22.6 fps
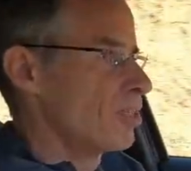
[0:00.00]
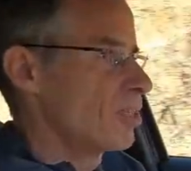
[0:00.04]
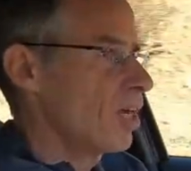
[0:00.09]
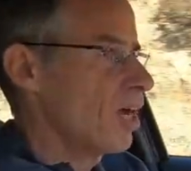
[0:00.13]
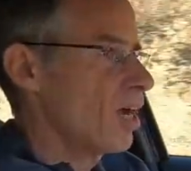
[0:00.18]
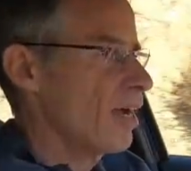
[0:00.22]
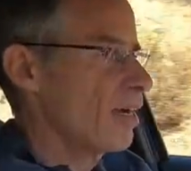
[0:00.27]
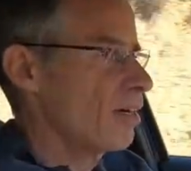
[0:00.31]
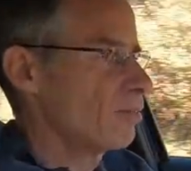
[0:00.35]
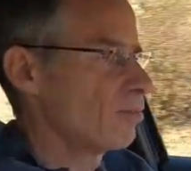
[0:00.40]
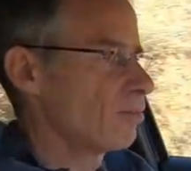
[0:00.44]

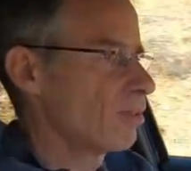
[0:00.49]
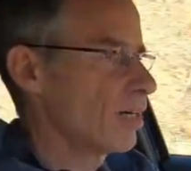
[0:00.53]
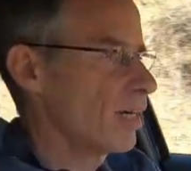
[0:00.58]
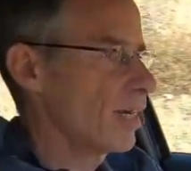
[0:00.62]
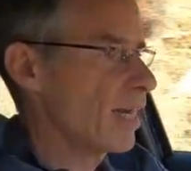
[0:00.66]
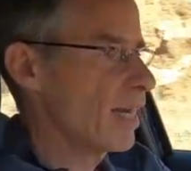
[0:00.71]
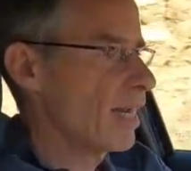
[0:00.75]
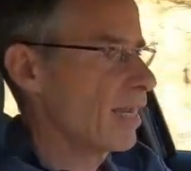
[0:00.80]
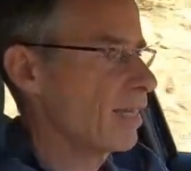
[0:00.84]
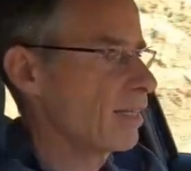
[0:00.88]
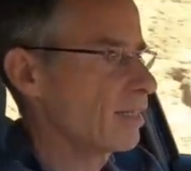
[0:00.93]
tight
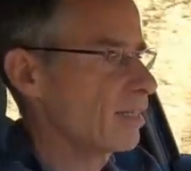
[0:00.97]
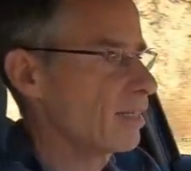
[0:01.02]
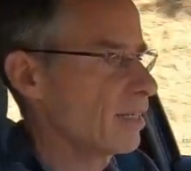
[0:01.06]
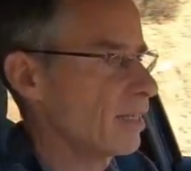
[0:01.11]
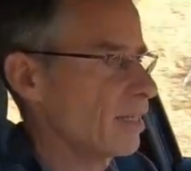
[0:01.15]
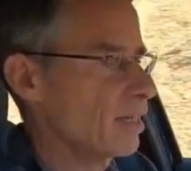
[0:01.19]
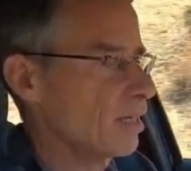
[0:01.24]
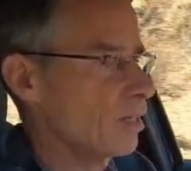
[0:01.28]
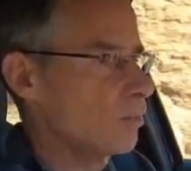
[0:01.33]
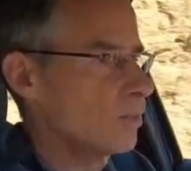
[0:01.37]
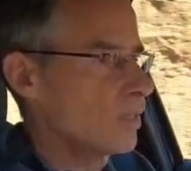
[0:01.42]
right-hander
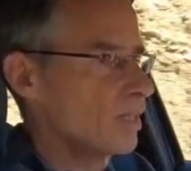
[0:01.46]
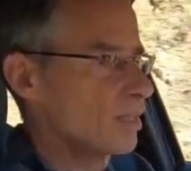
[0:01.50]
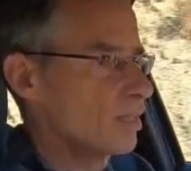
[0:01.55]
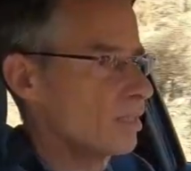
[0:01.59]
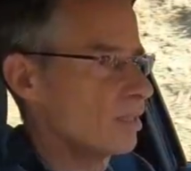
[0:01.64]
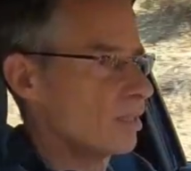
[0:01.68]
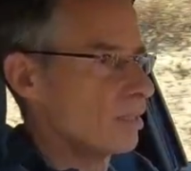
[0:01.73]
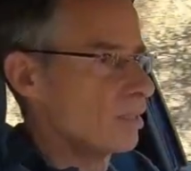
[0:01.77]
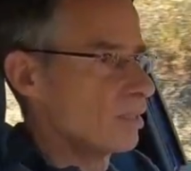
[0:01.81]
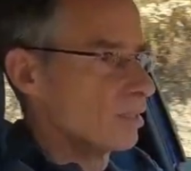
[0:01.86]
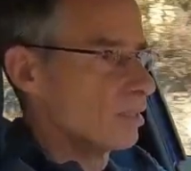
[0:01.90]
here. We
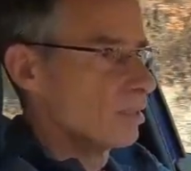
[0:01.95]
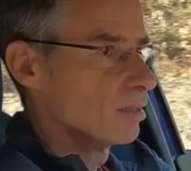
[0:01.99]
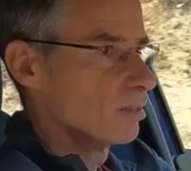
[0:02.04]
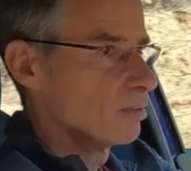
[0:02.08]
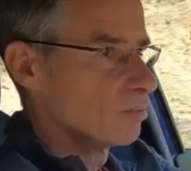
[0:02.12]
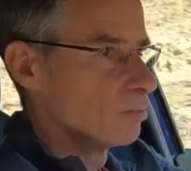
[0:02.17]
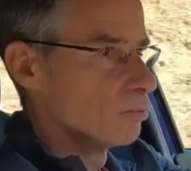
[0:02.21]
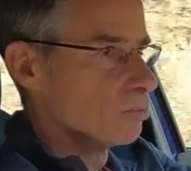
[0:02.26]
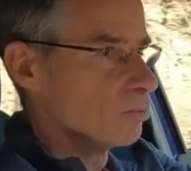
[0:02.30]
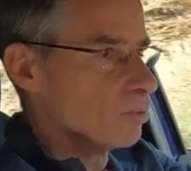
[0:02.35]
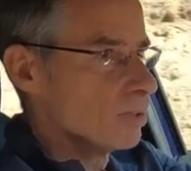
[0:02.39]
can
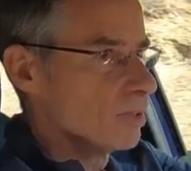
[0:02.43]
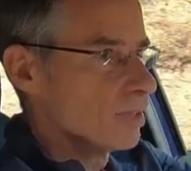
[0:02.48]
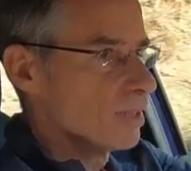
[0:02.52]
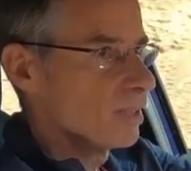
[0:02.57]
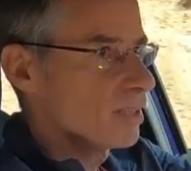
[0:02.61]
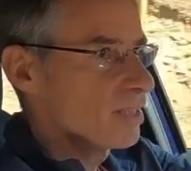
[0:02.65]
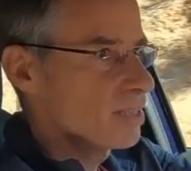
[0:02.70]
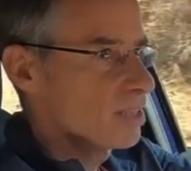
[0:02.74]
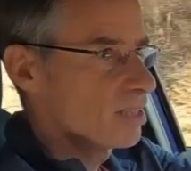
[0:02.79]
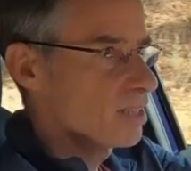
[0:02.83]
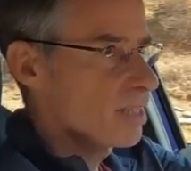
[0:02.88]

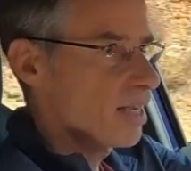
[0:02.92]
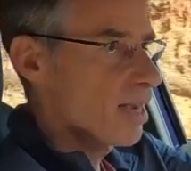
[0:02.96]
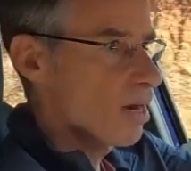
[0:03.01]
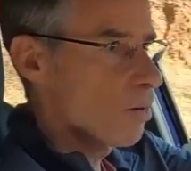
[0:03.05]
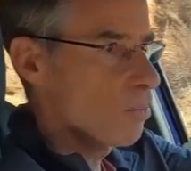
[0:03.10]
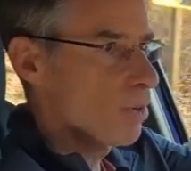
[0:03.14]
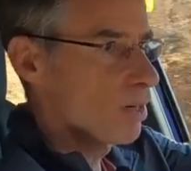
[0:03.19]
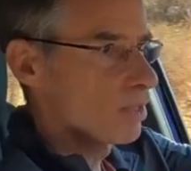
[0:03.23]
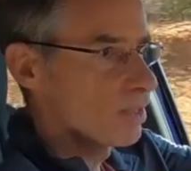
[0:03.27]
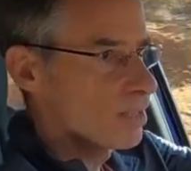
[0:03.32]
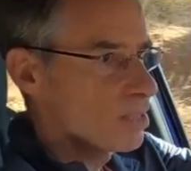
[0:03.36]
really see how
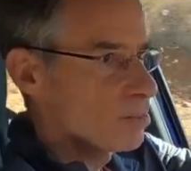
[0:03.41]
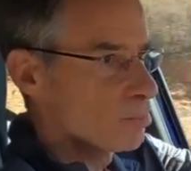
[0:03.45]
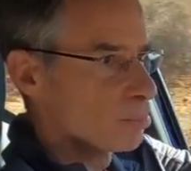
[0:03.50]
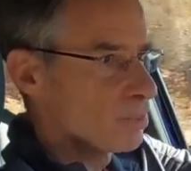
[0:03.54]
well these